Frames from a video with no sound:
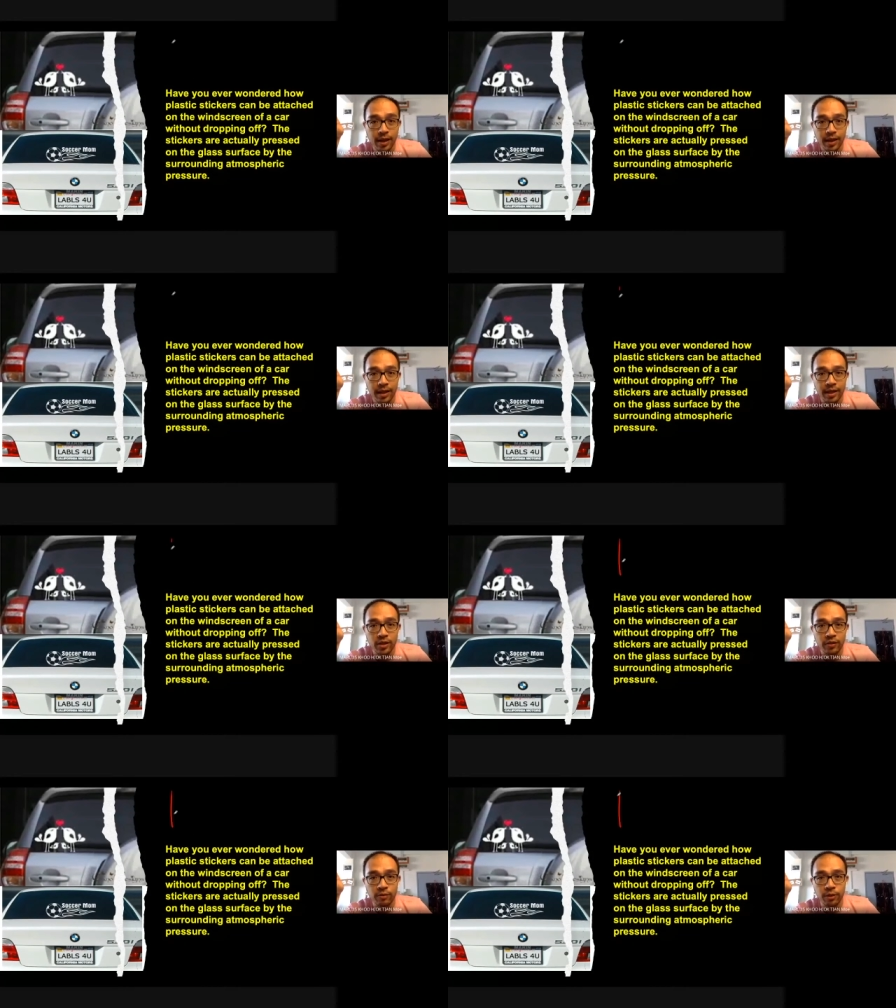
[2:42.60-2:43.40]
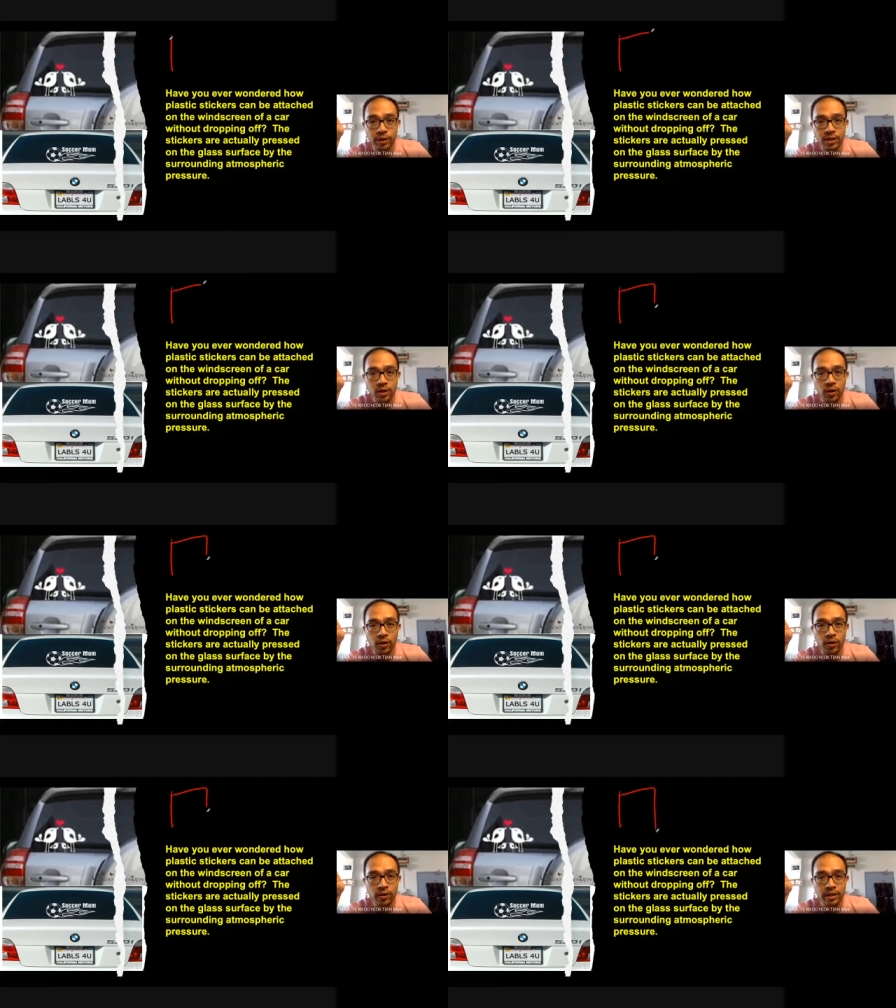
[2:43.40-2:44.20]
And you have to put this
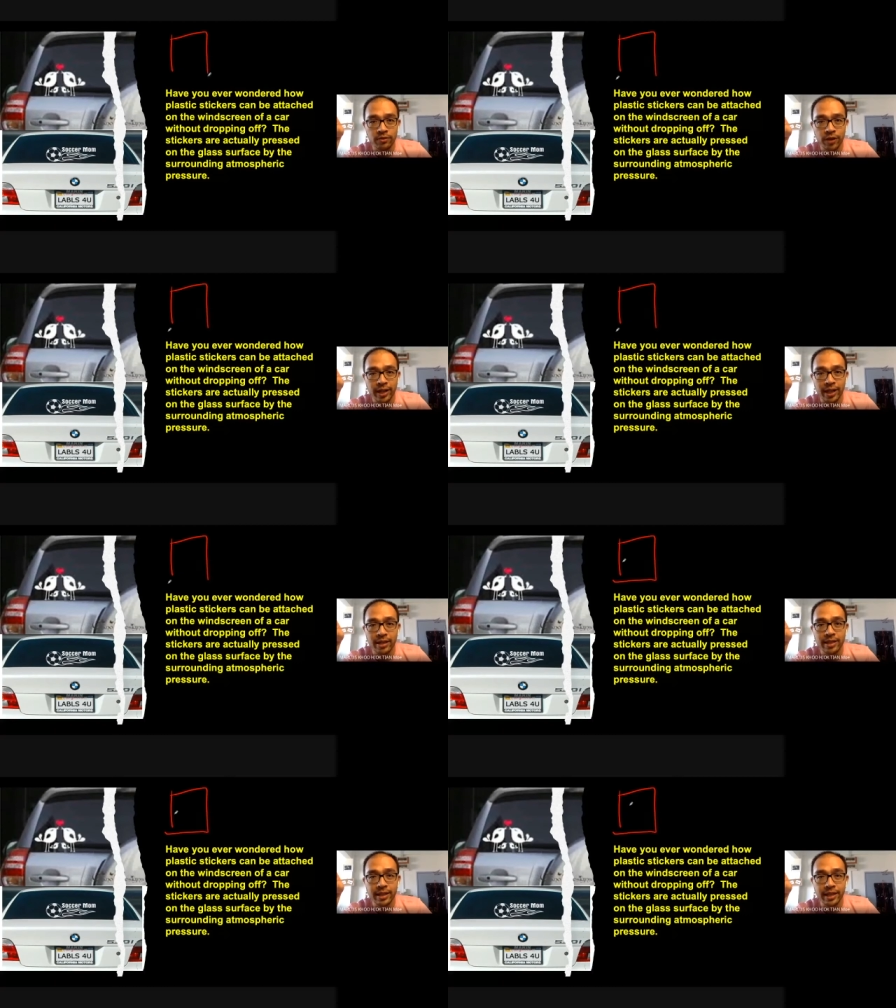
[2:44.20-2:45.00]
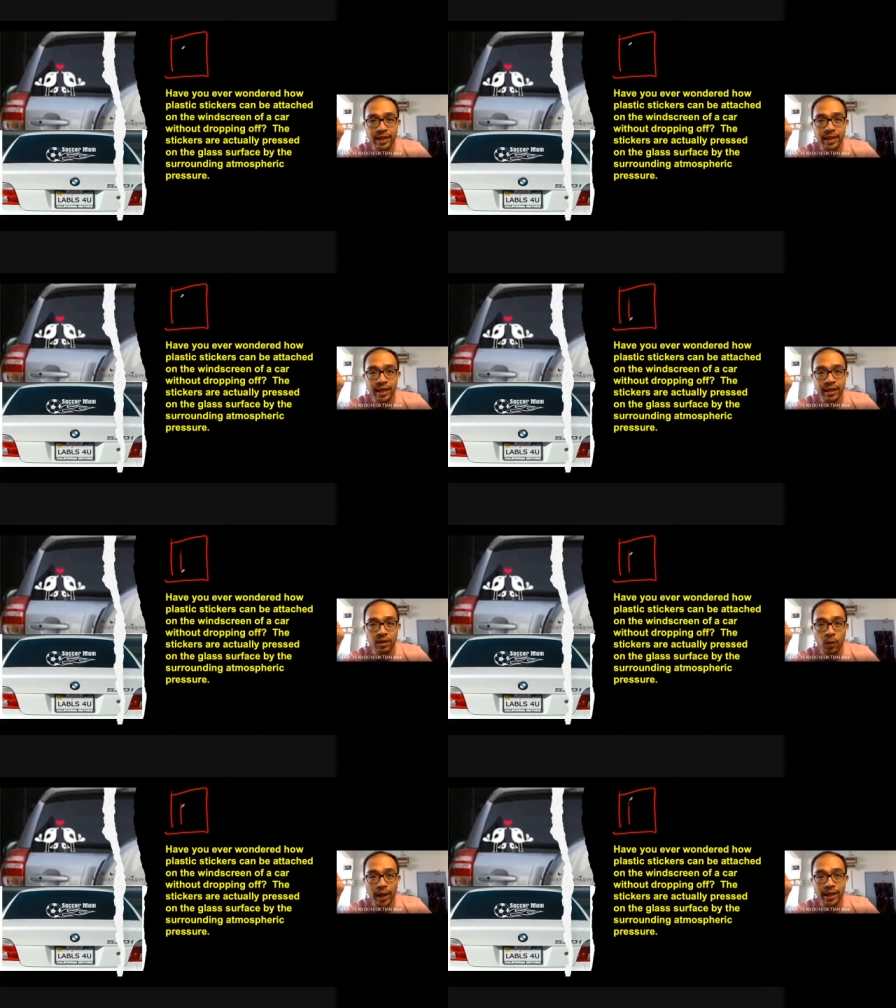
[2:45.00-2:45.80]
red color sticker and then the
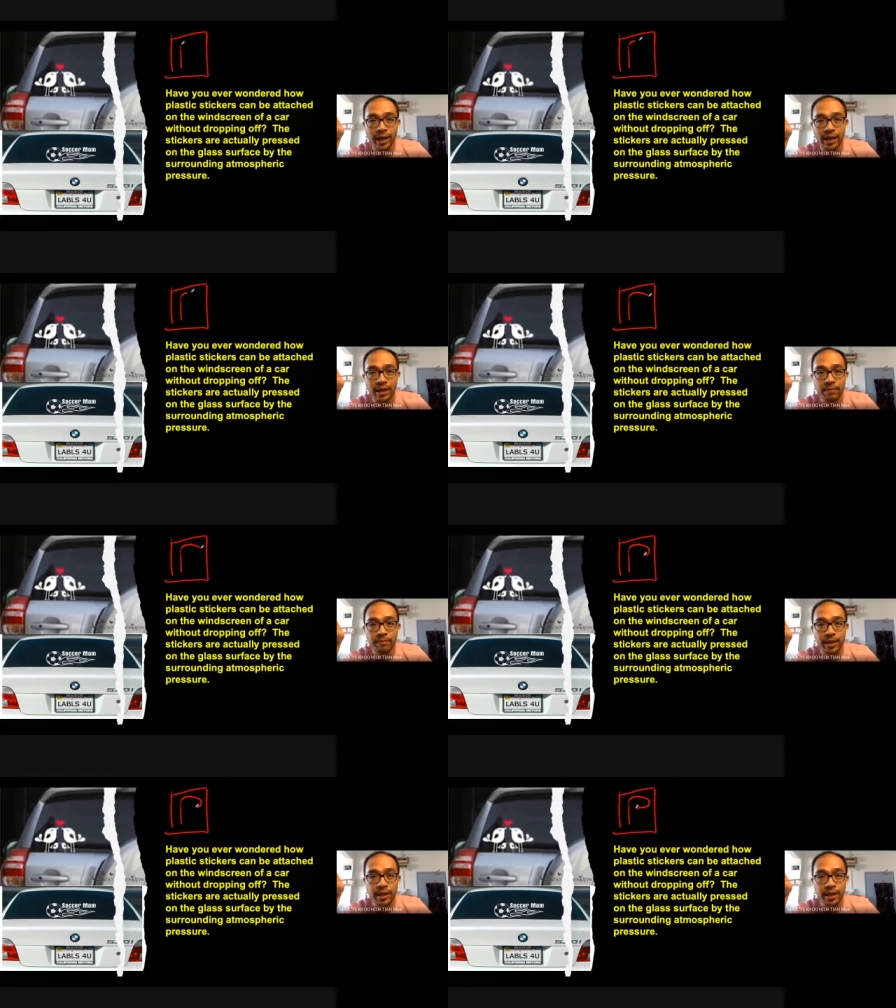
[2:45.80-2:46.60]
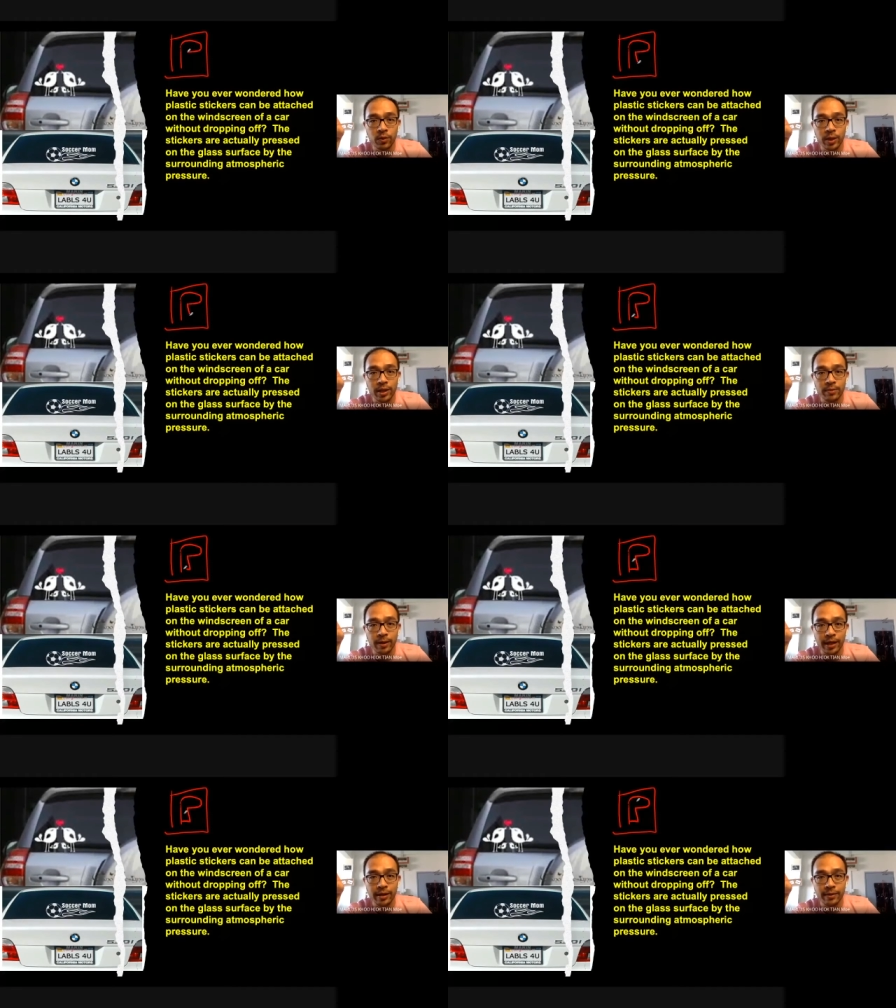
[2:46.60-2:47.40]
white color P words
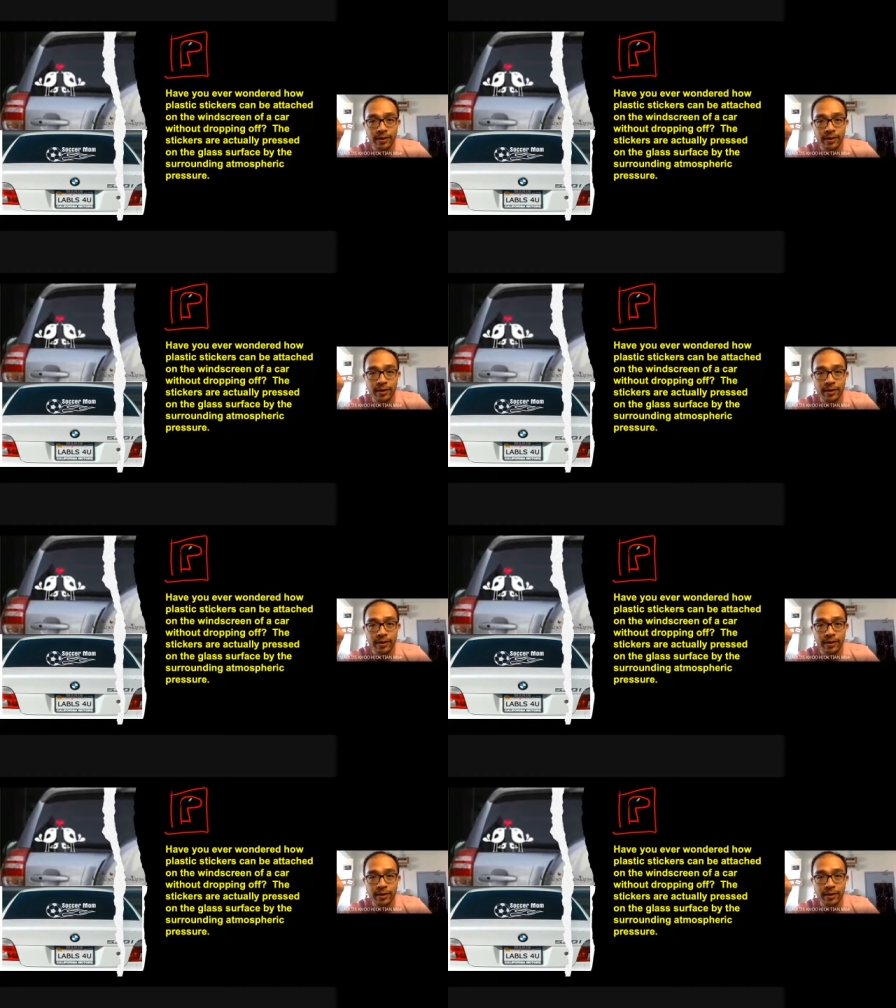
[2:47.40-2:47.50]
bahkan.